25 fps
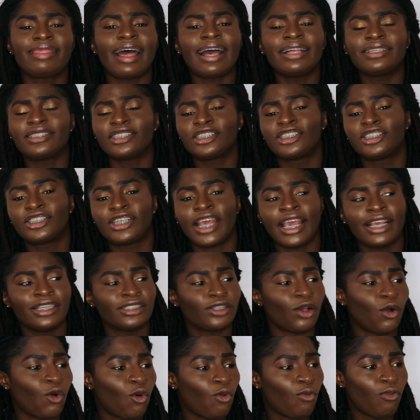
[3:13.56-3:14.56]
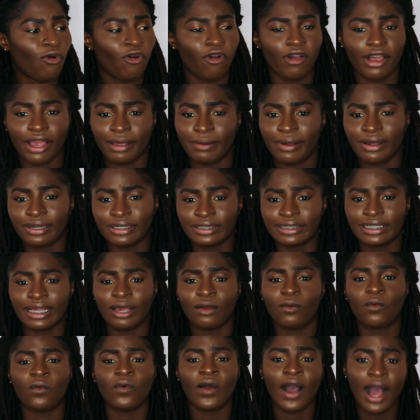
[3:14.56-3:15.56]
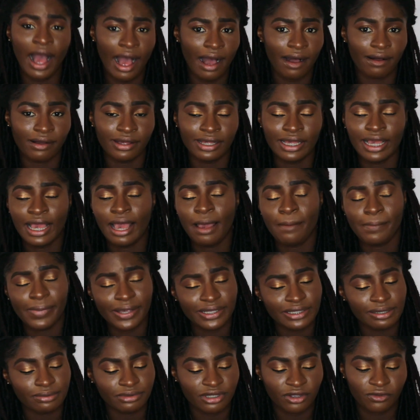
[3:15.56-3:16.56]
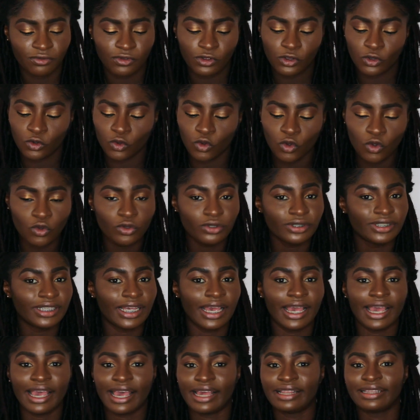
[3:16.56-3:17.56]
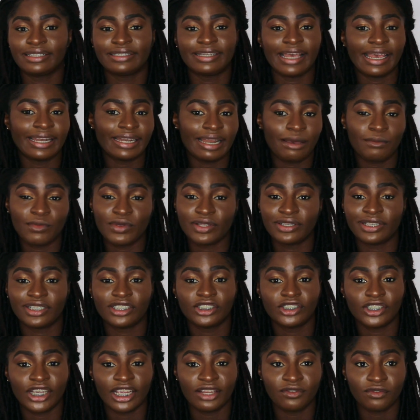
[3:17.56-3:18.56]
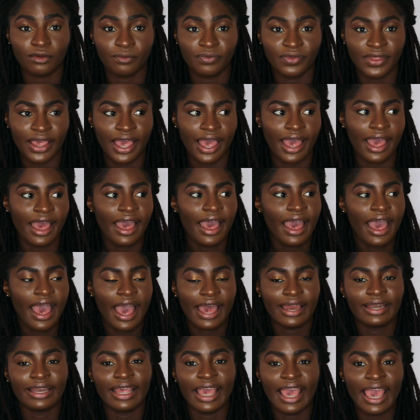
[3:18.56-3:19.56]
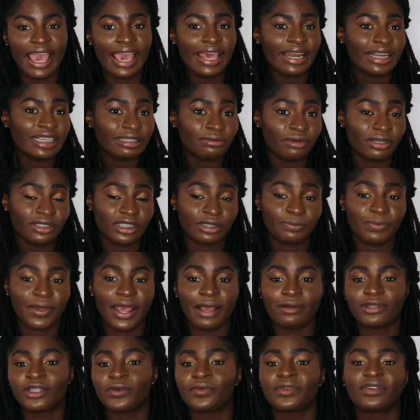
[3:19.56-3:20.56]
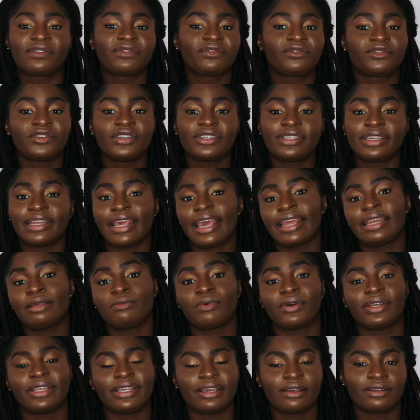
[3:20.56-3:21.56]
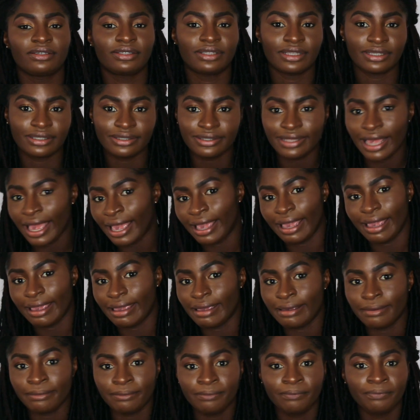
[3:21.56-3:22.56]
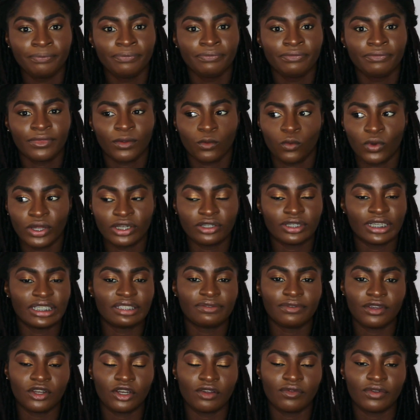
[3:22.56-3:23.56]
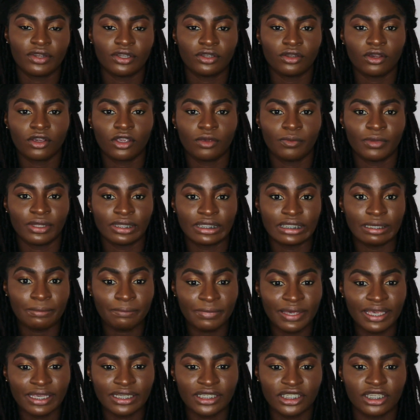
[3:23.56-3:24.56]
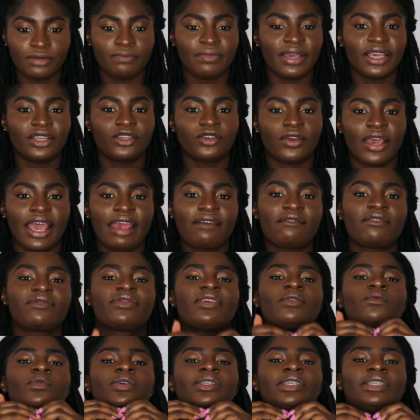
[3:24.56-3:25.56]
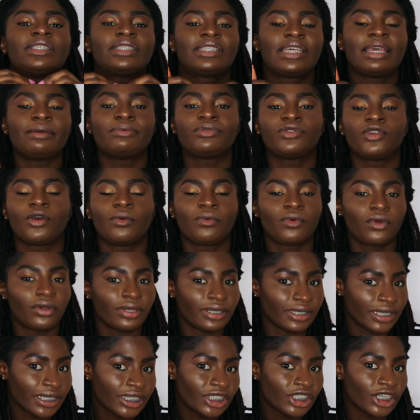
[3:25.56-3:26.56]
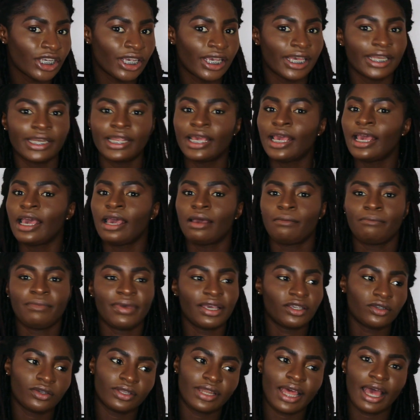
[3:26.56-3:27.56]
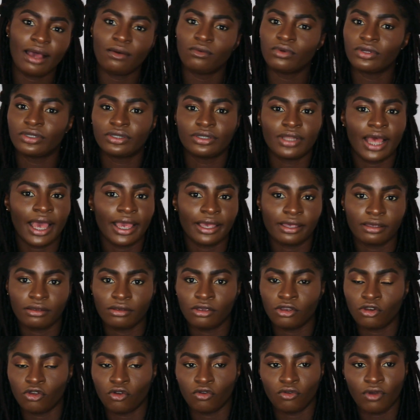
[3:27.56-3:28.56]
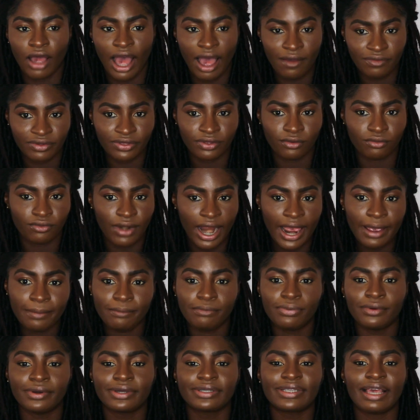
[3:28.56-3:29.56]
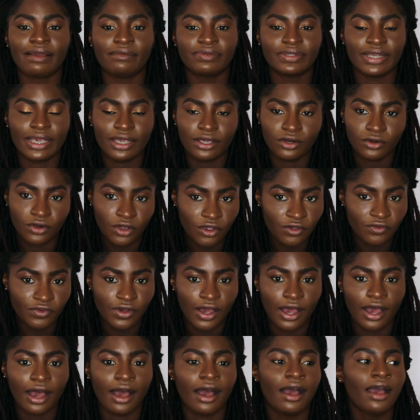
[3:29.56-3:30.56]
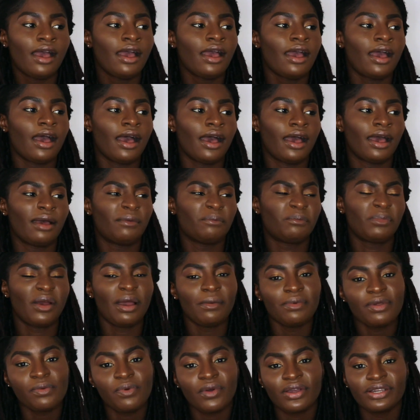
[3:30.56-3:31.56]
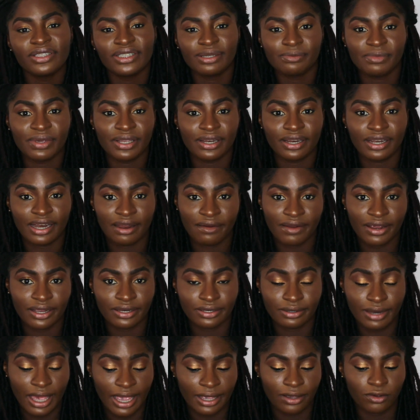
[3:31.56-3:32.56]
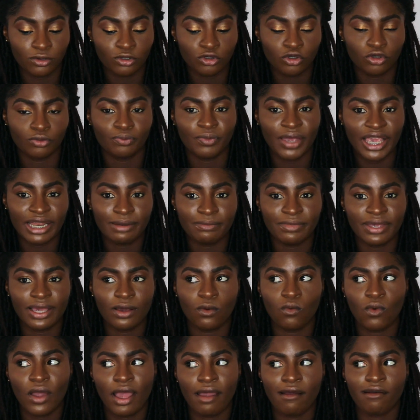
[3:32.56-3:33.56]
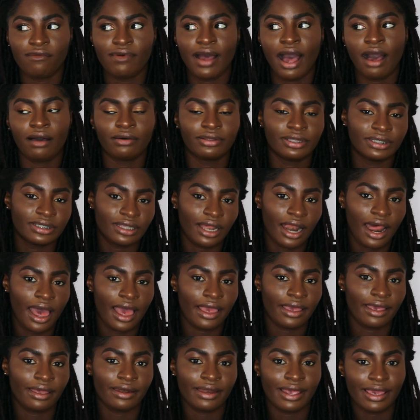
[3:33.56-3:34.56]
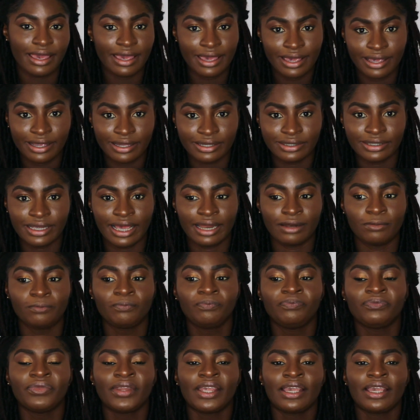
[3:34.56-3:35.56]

That just changed the whole ballgame. I was like, wow. Picked up the phone, called her, and the dynamic just changed from there. And in as much as perhaps she would have treated anybody else the same when transferring over the document, to me, she made sure everything was in tip top condition. Make sure that I was, like, you know, having the right books, have taken over, and probably pointed me in a direct, like, also made me aware of how this client is, and,